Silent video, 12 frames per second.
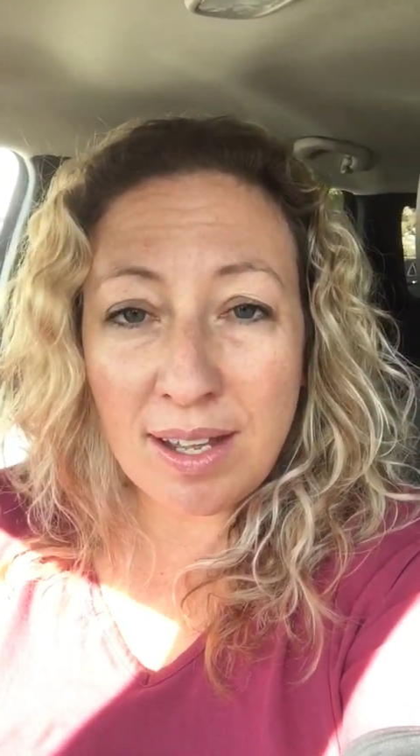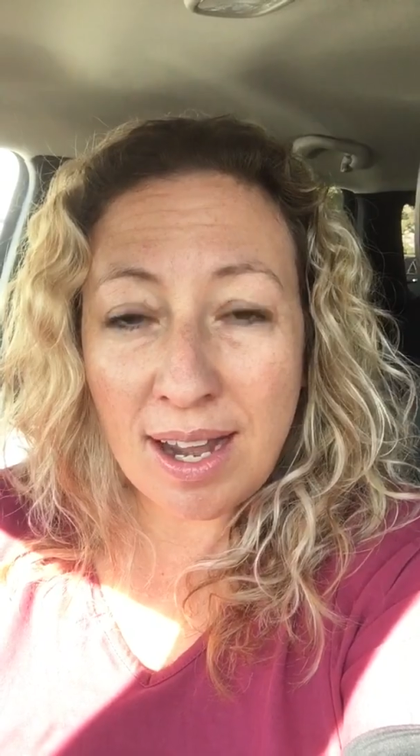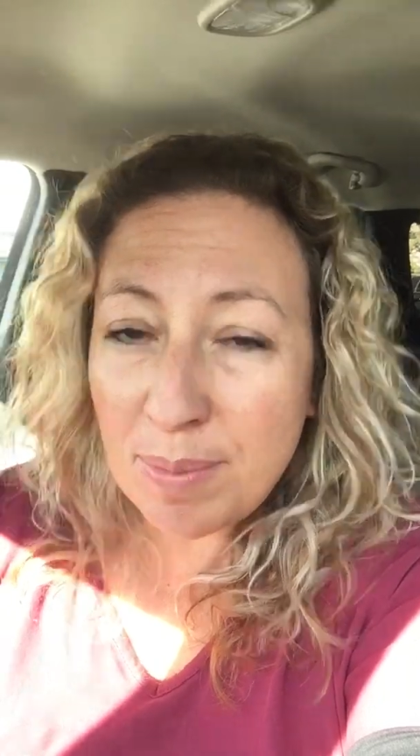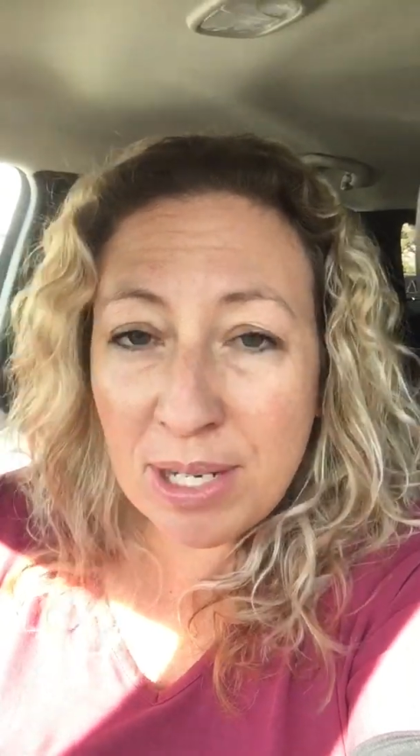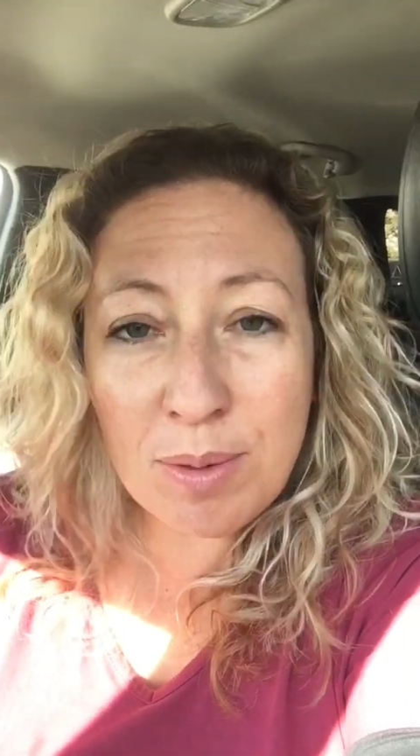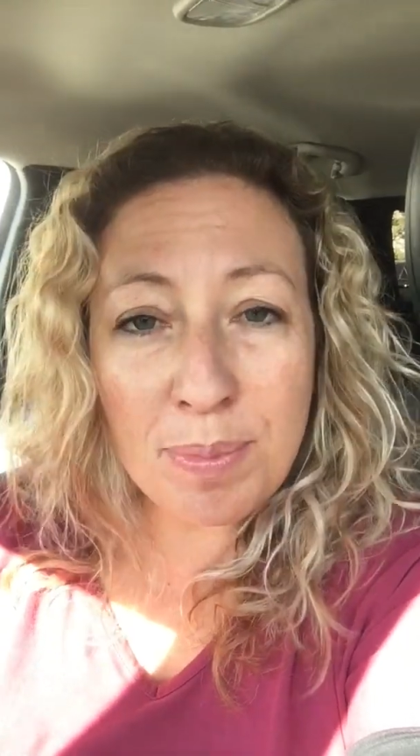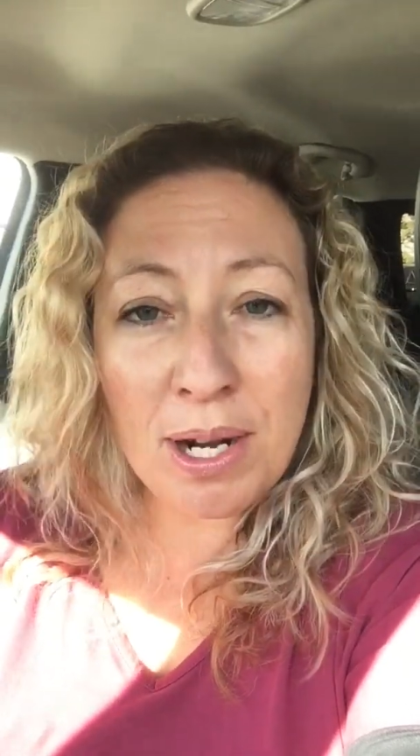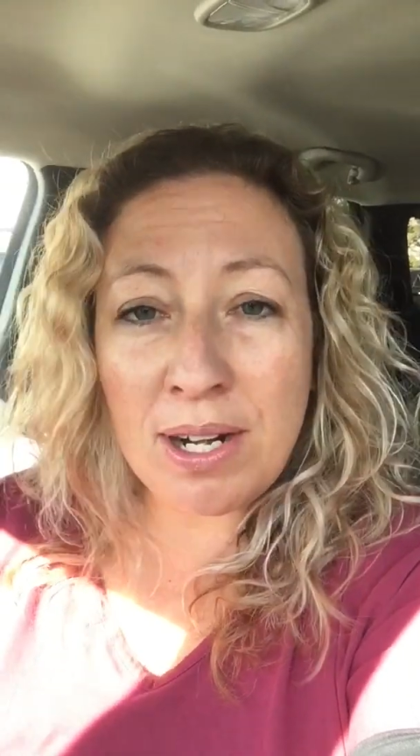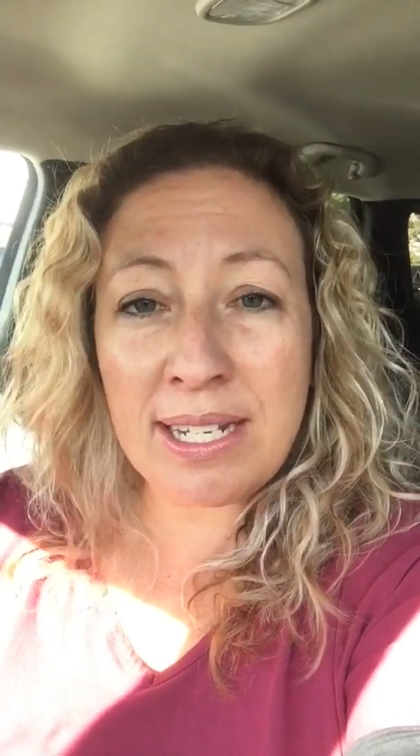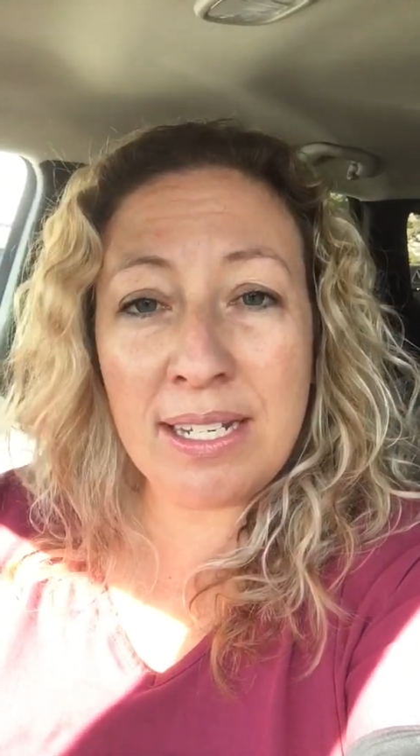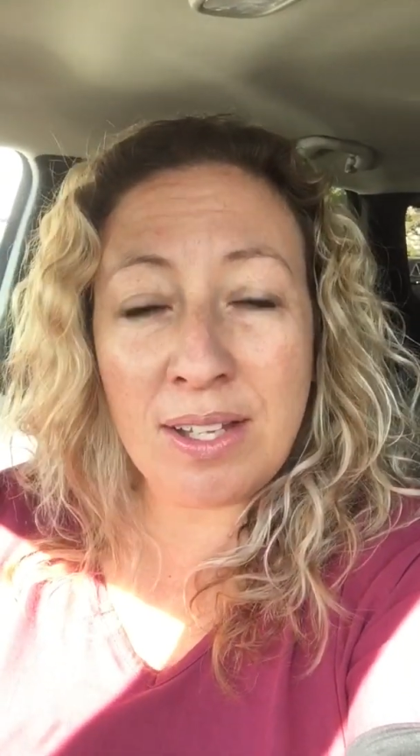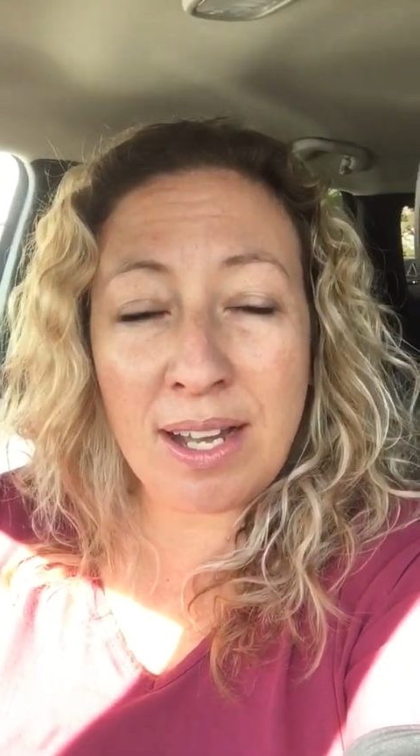I'm in a
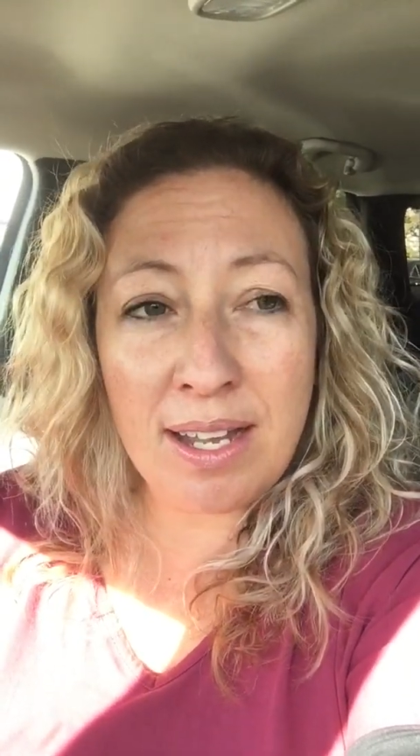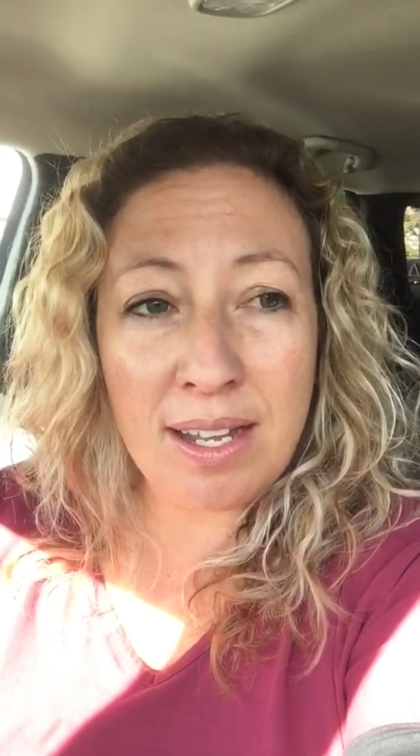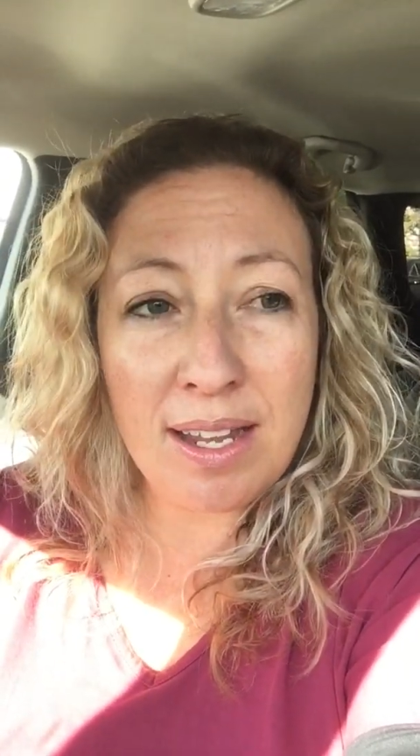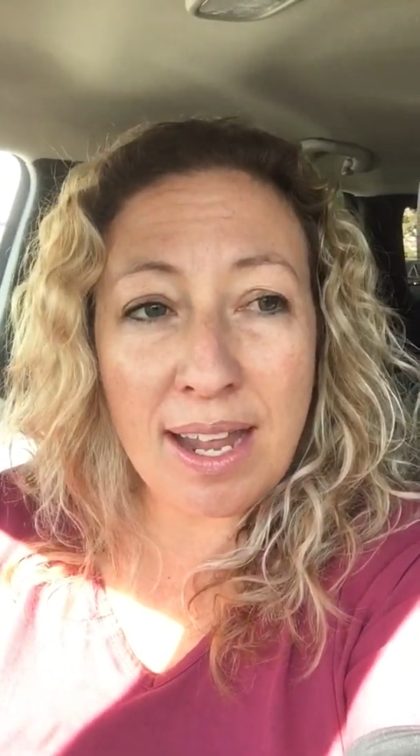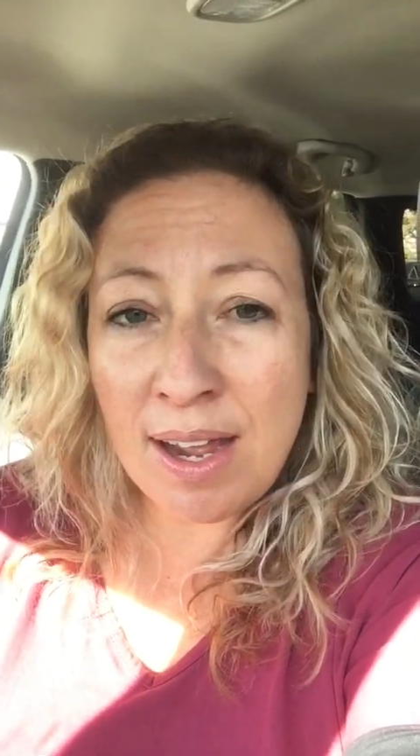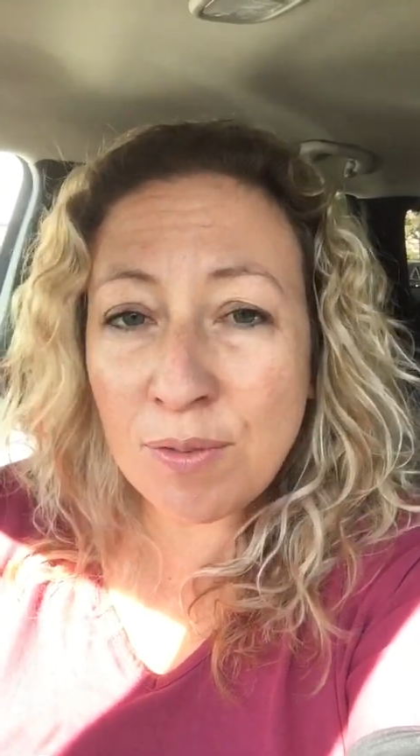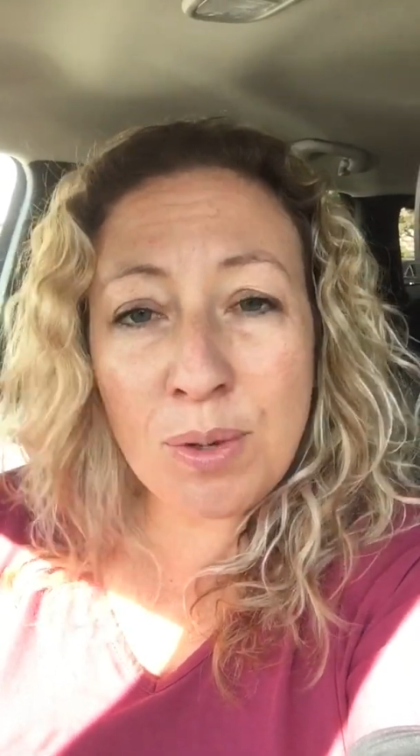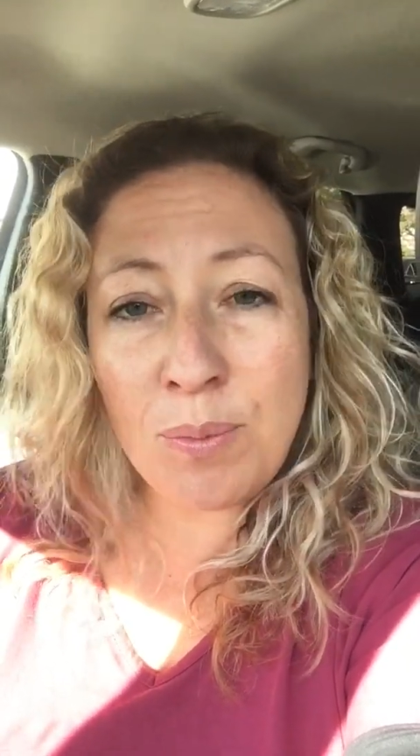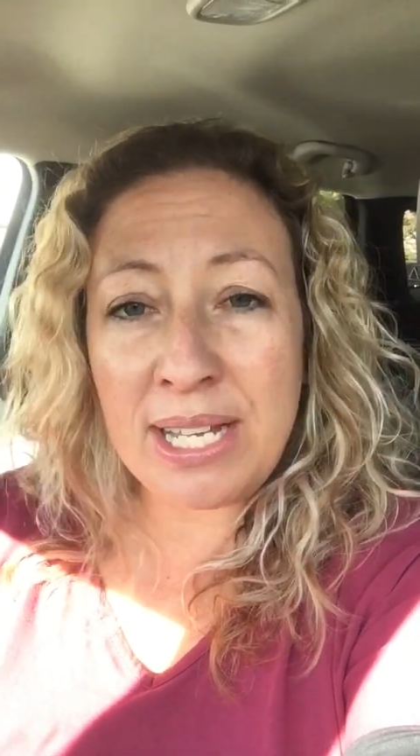parking lot every